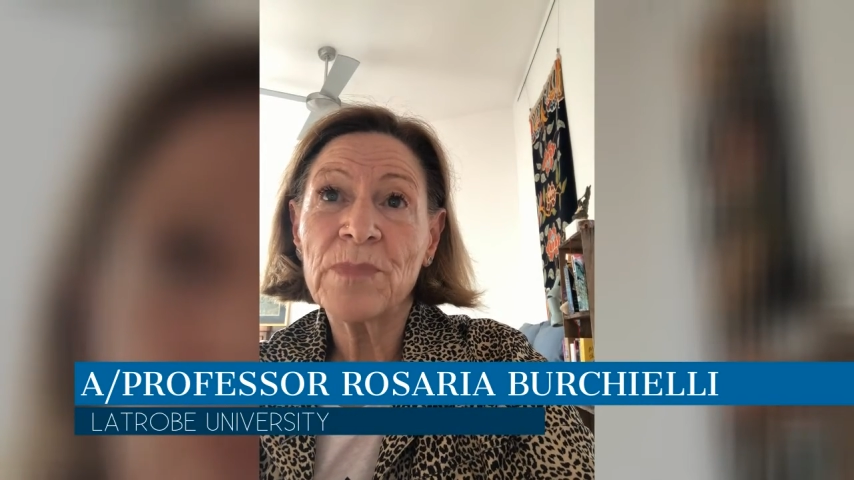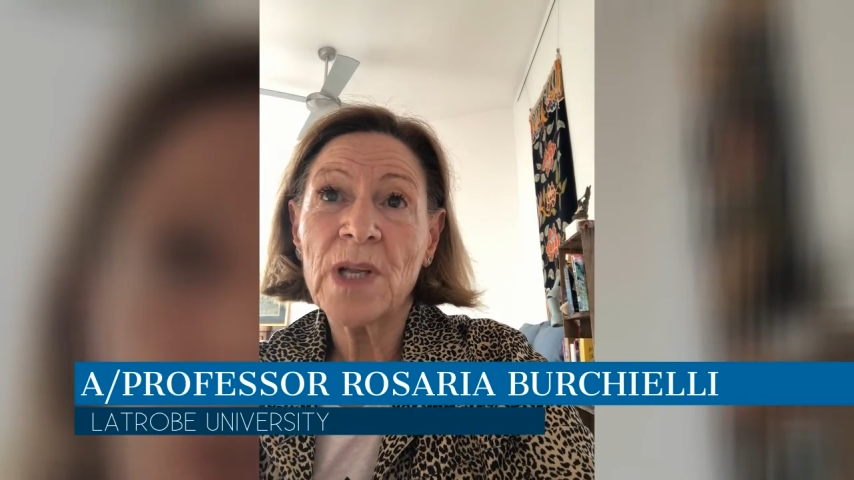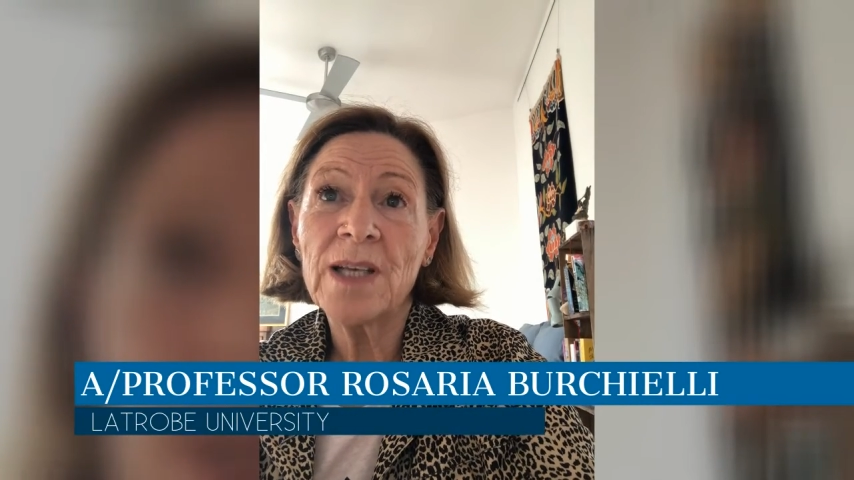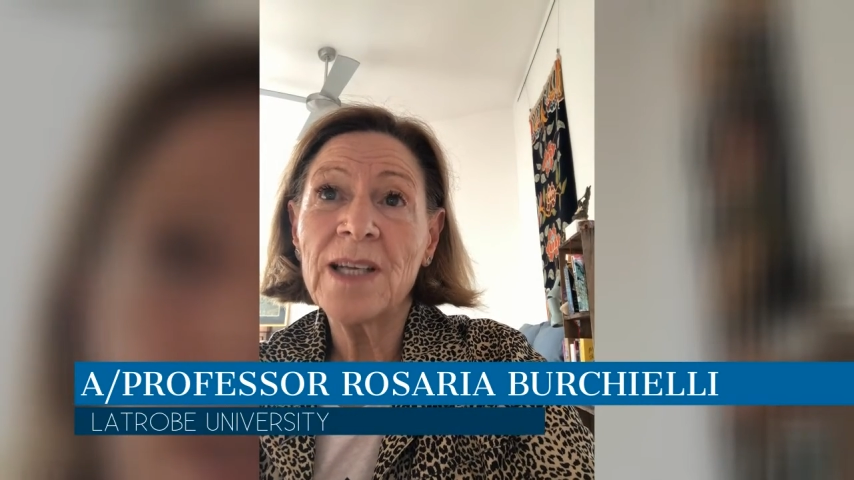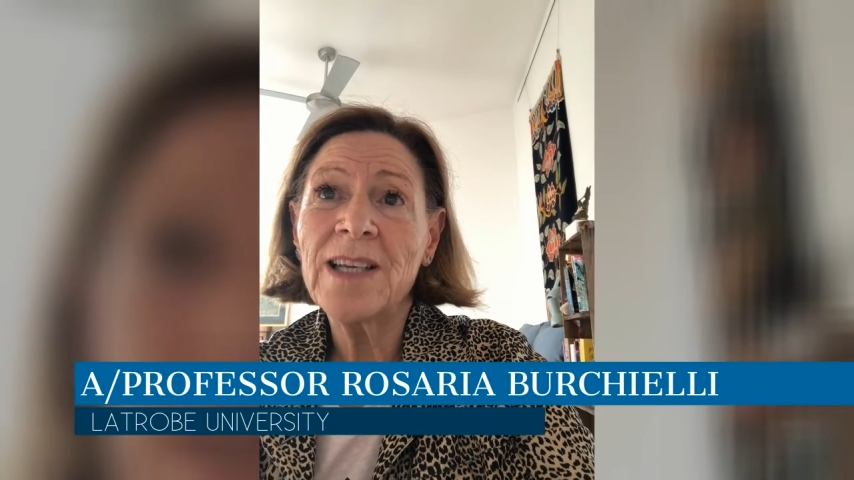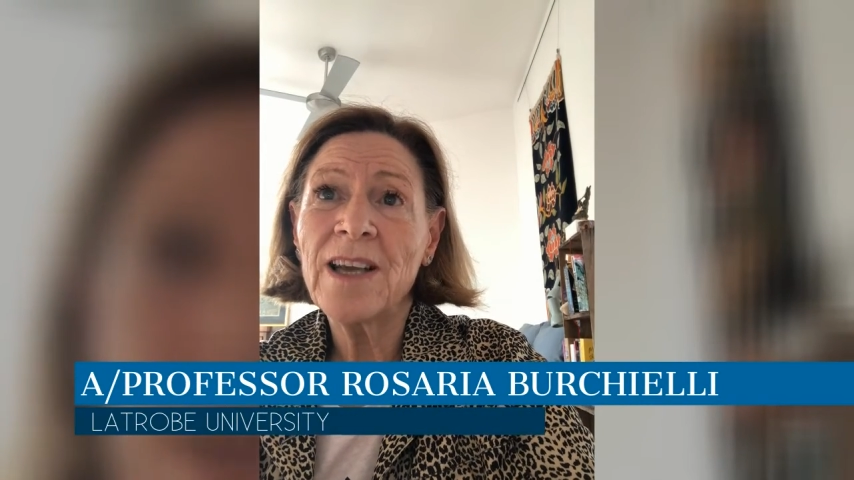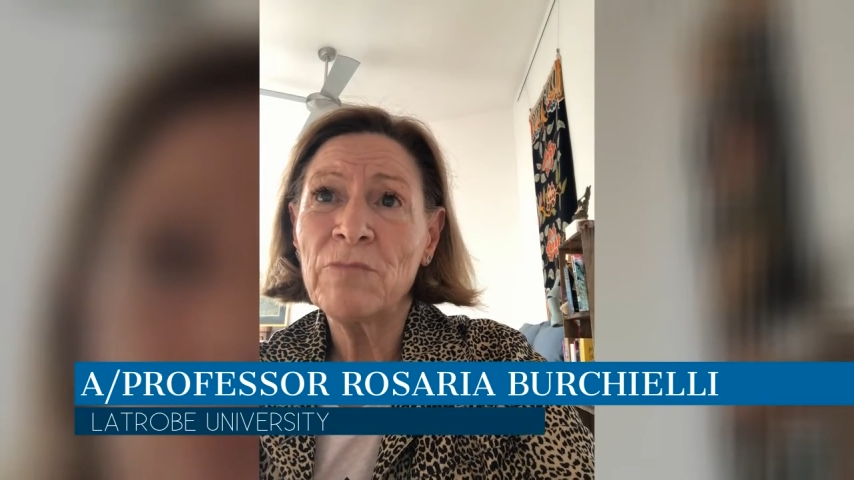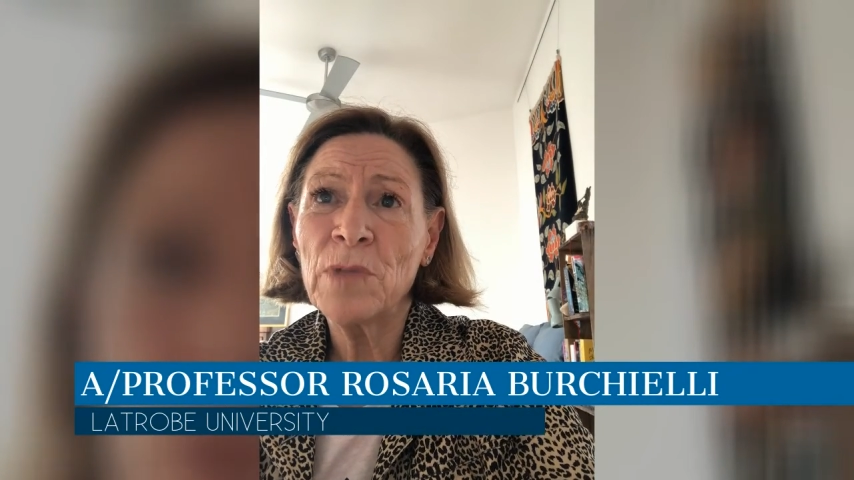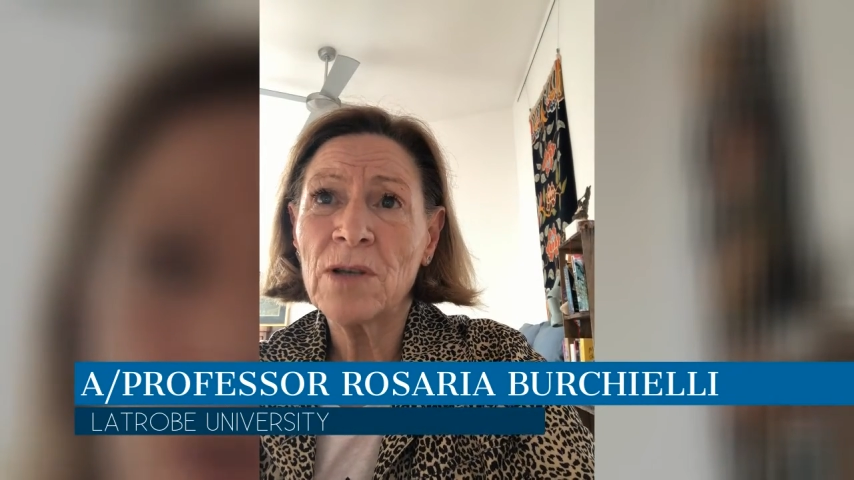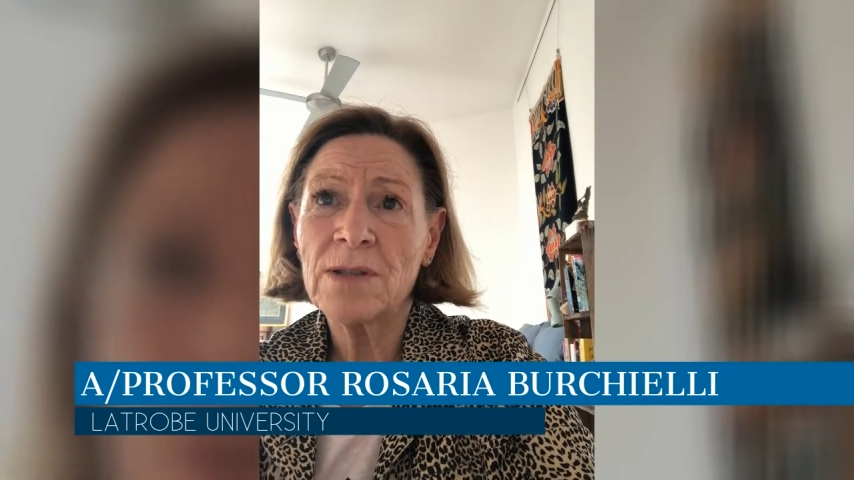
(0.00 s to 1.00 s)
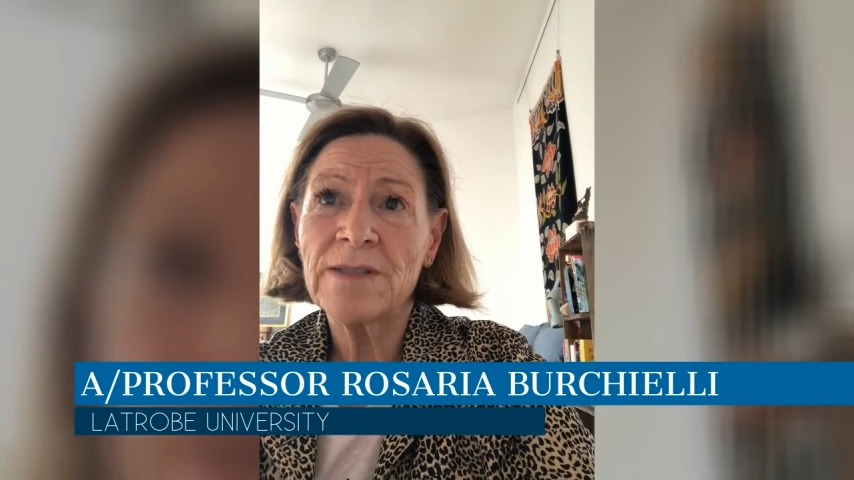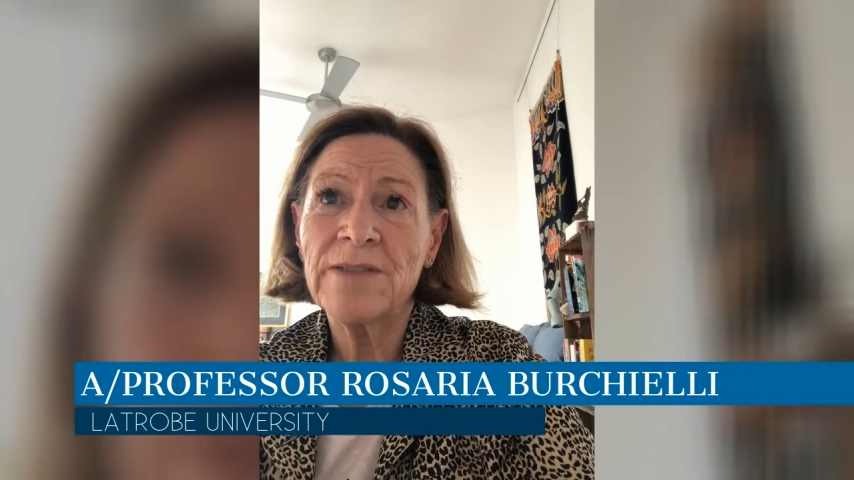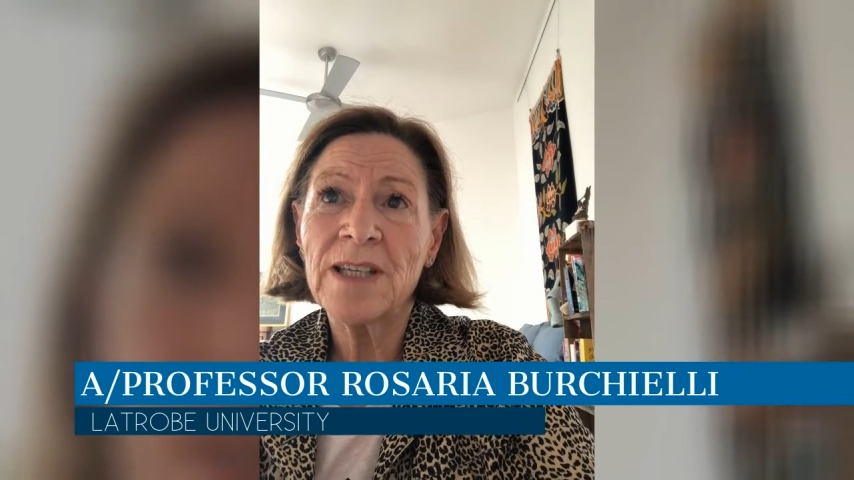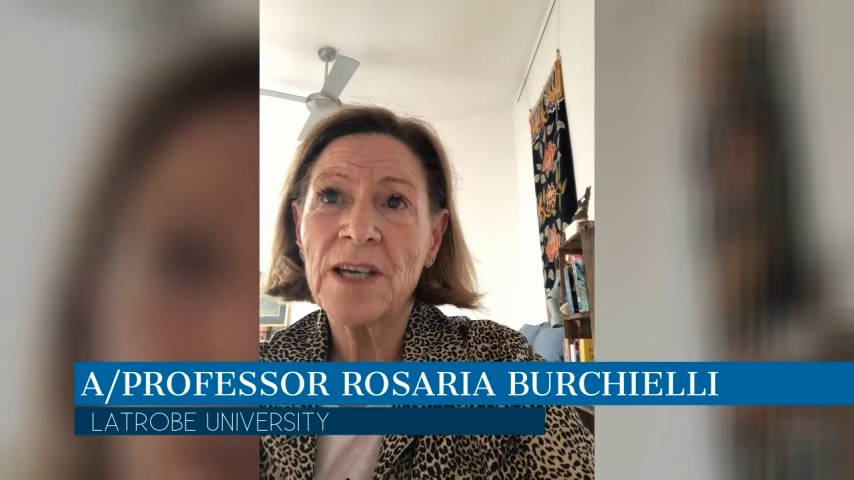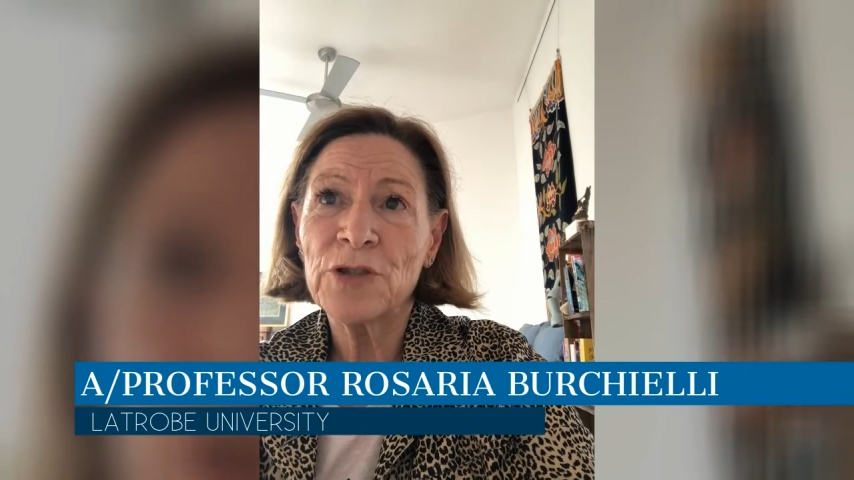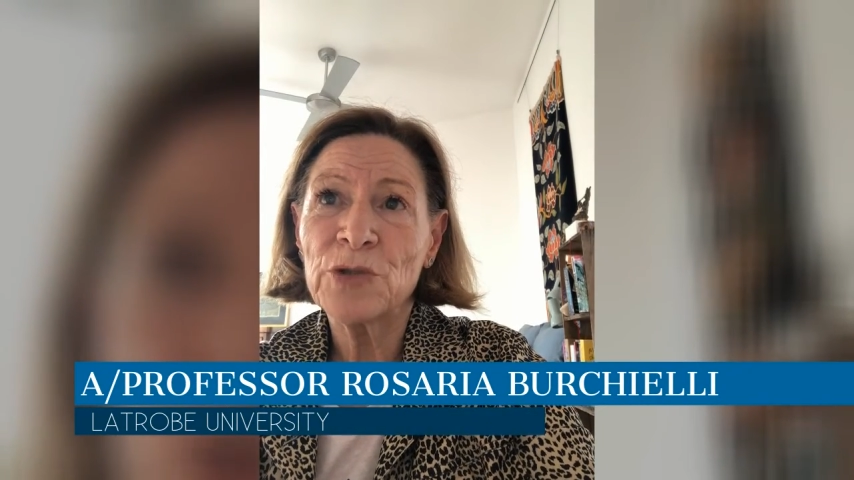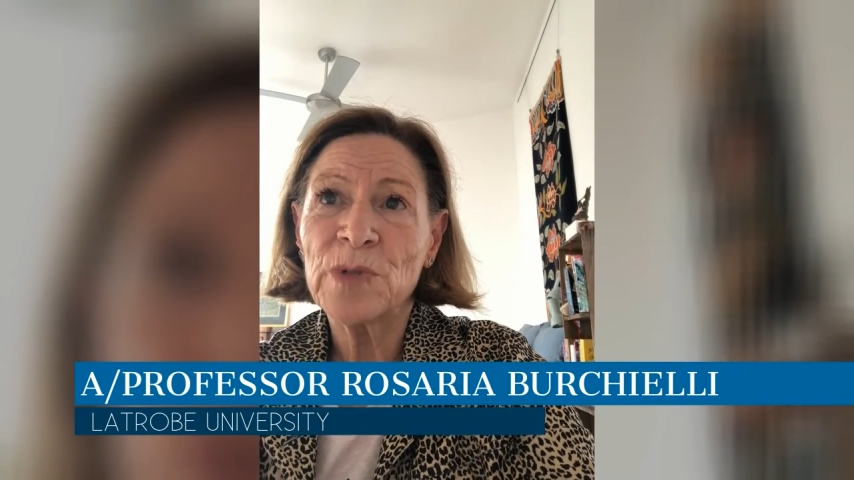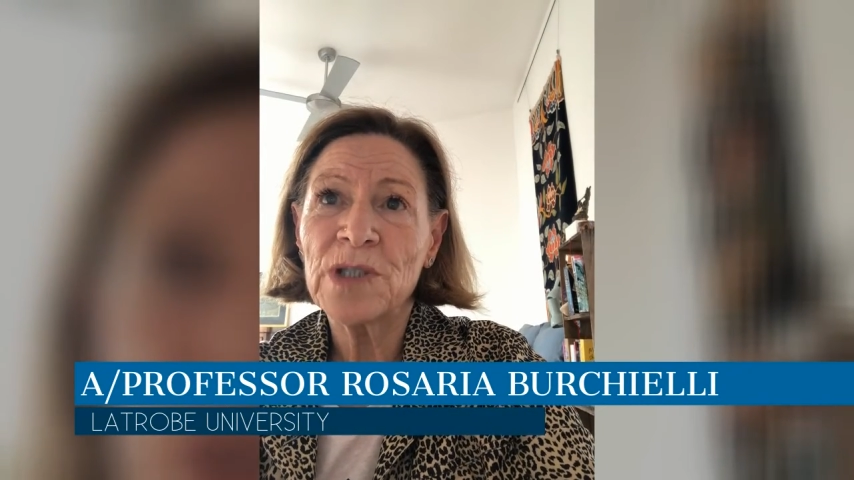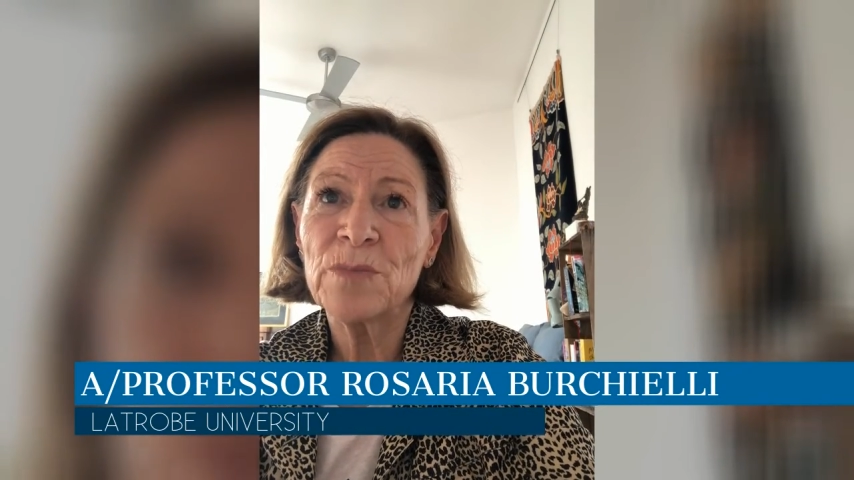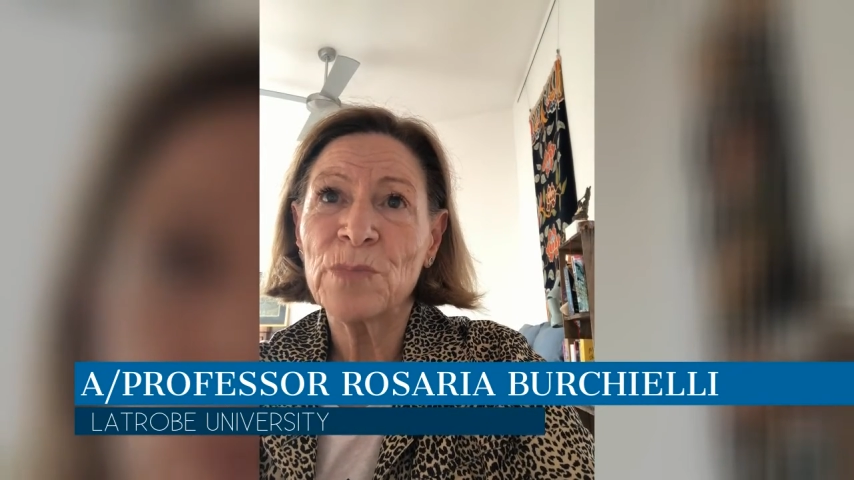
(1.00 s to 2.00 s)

and he gave me lots of encouragement to